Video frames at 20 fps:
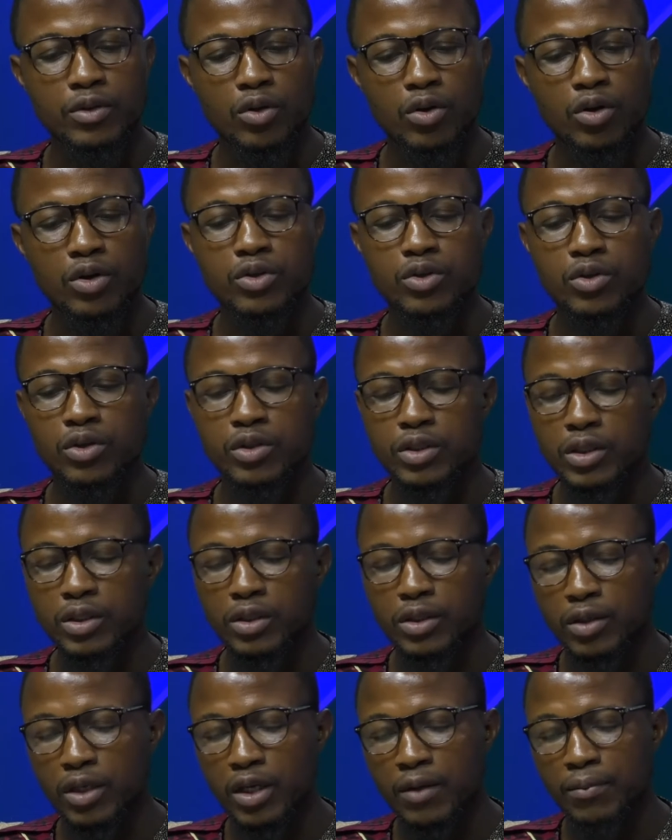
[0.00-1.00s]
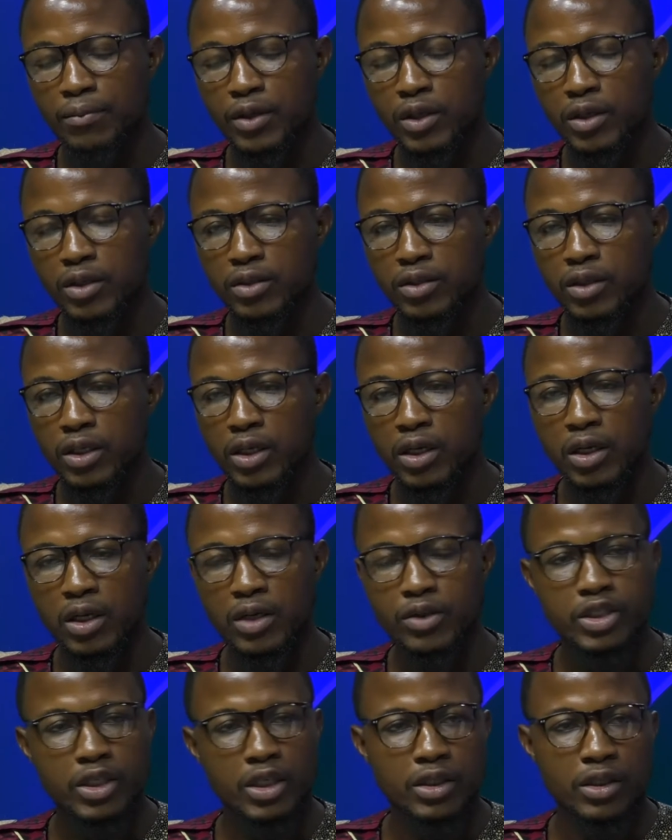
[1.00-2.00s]
uh, consulting Gambians in and
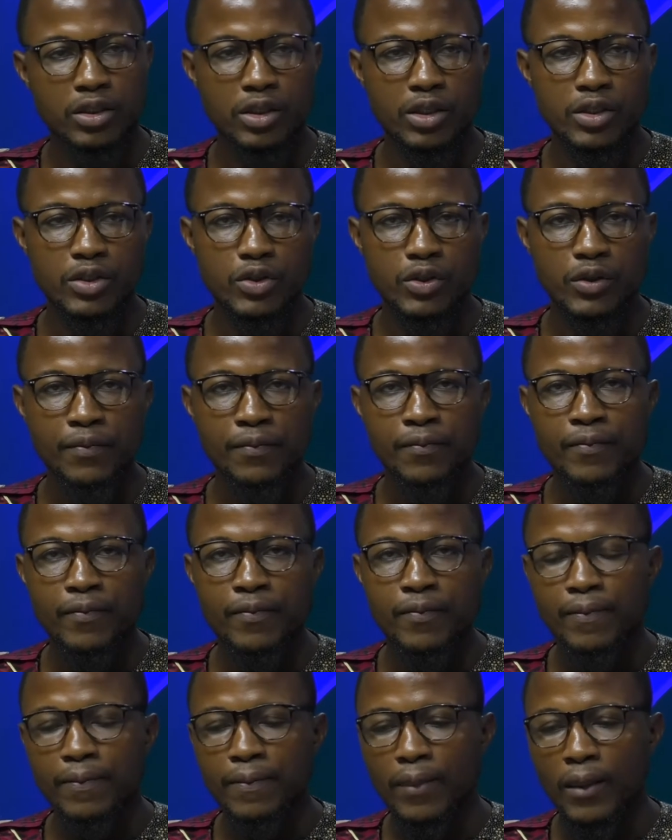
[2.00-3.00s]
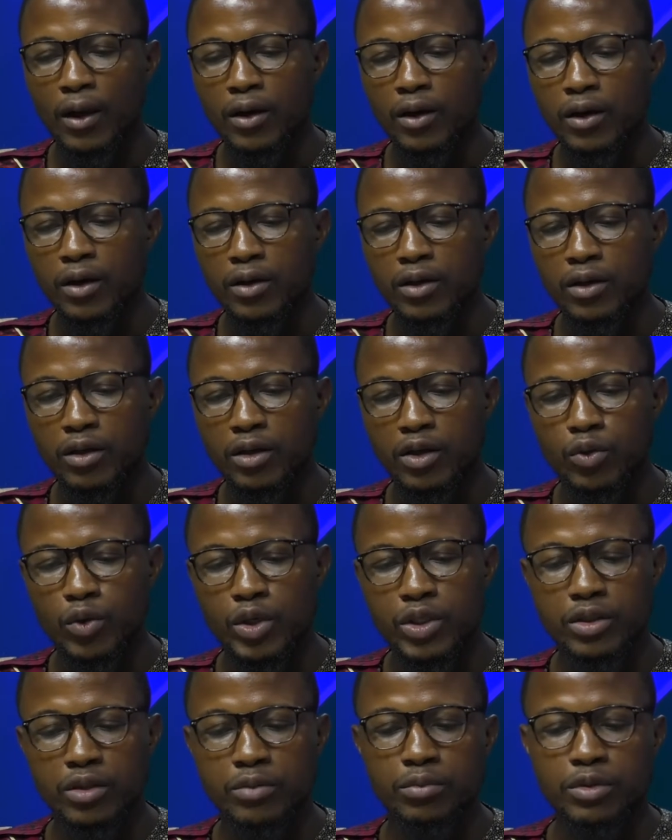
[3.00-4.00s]
outside the country uh,
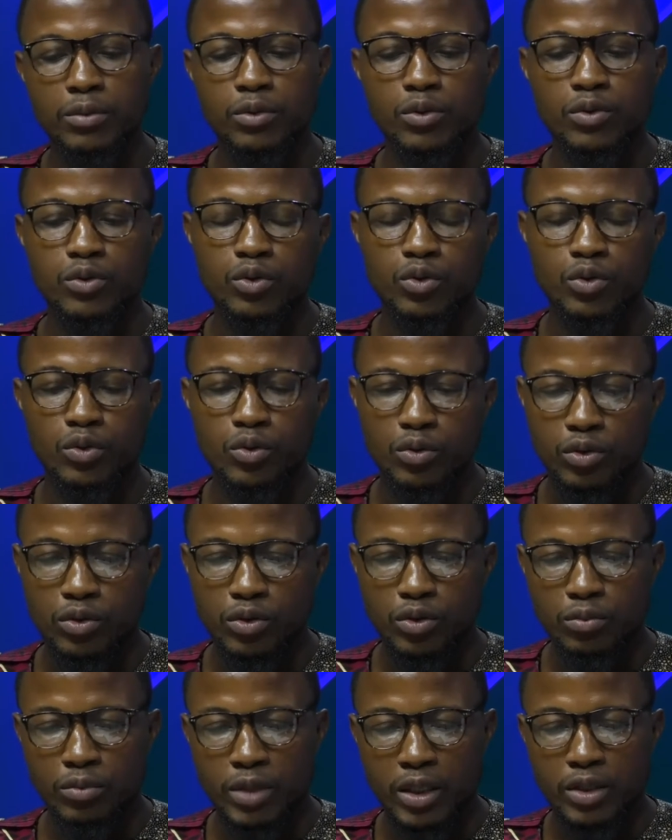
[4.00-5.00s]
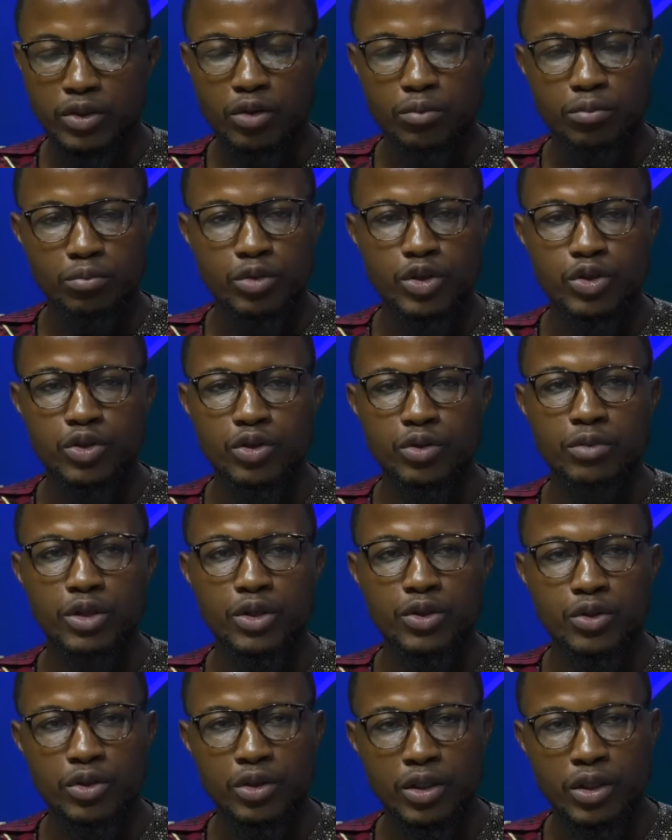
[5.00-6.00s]
requesting people to to make submission
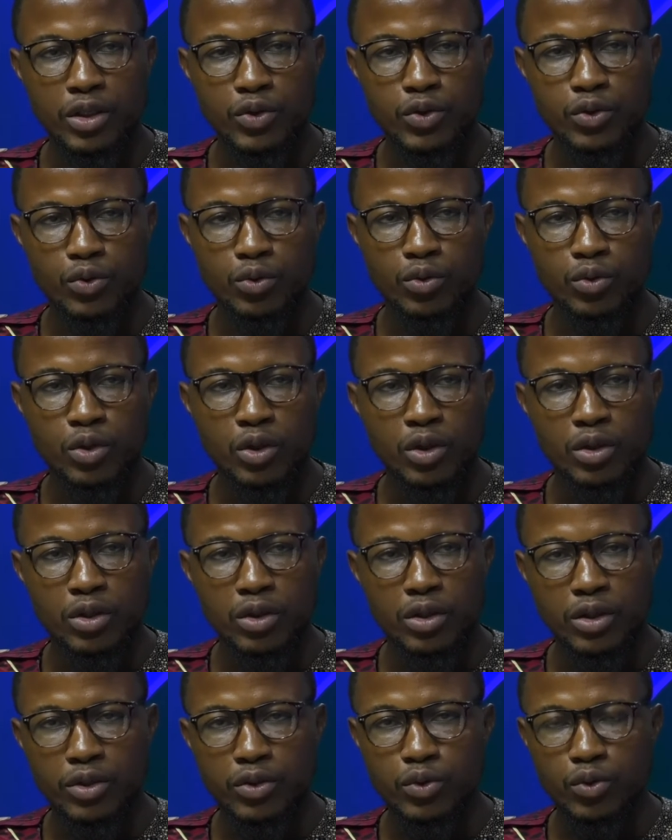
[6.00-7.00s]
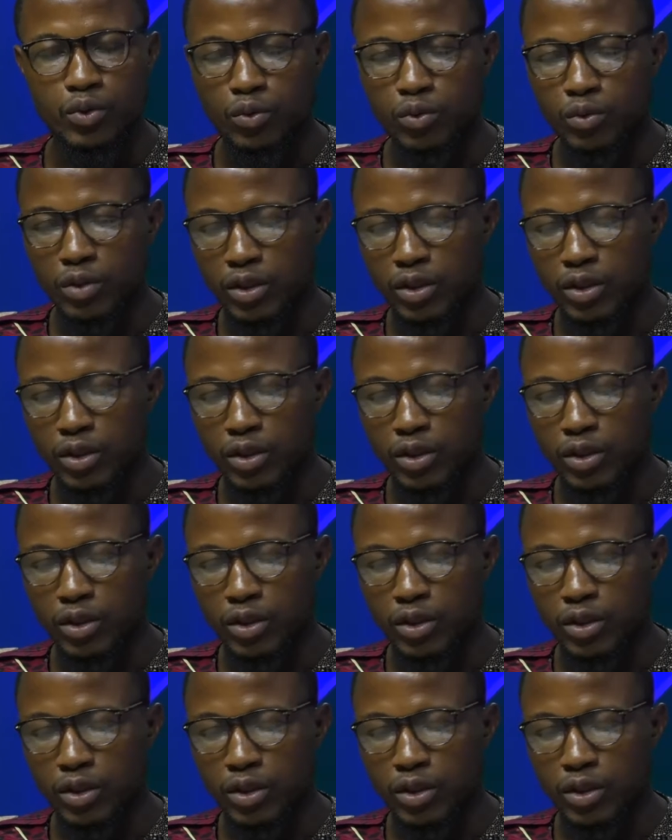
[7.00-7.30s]
based on the issue issue